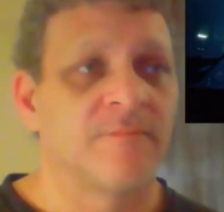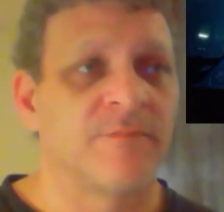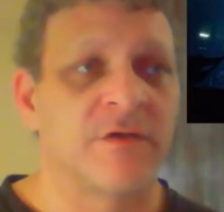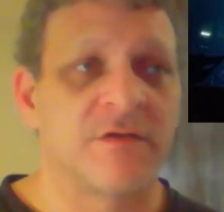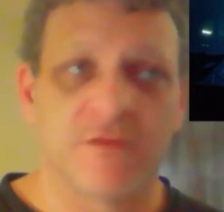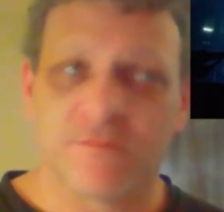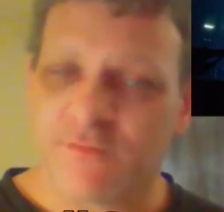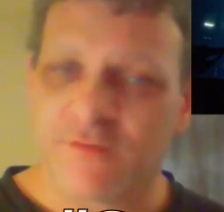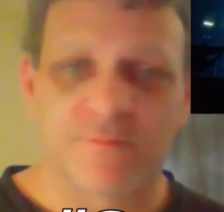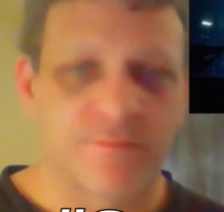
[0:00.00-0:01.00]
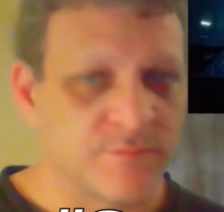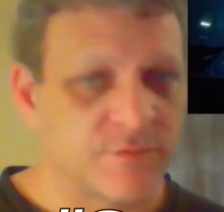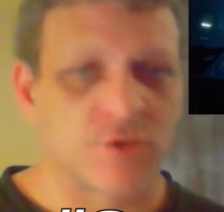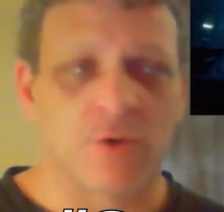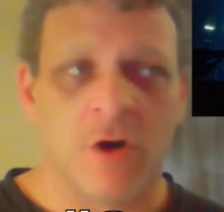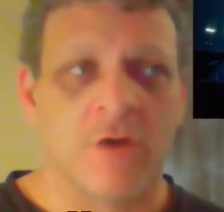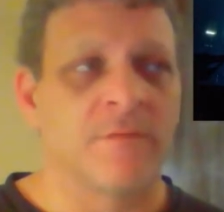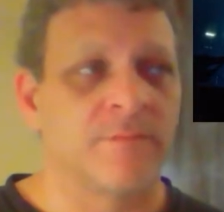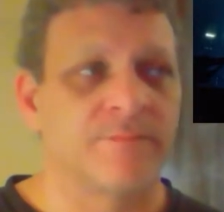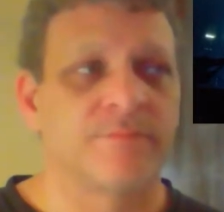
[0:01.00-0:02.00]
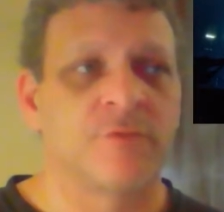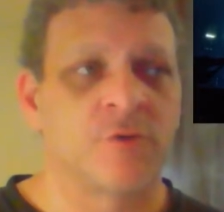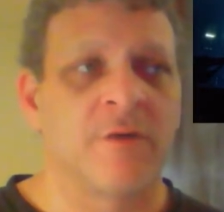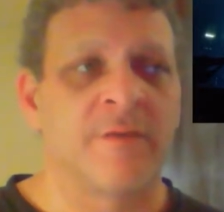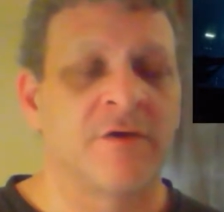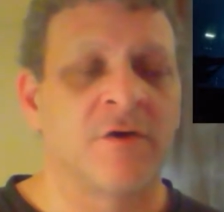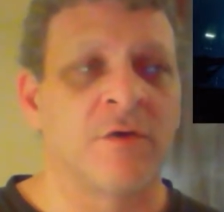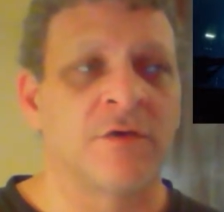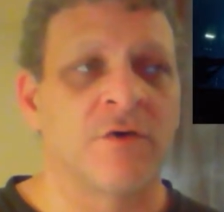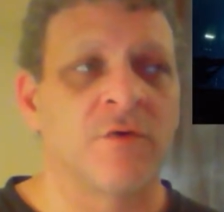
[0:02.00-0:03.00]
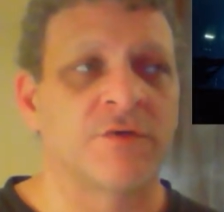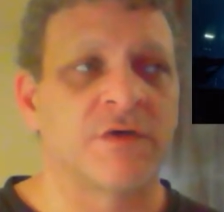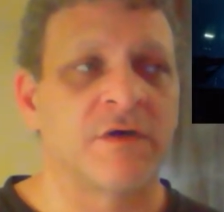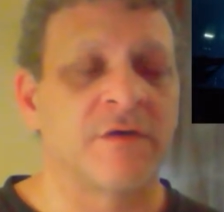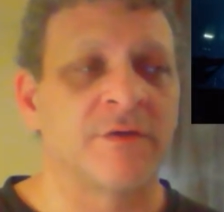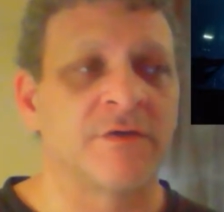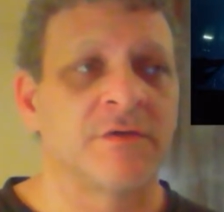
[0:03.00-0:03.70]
the strong drumming going the whole time.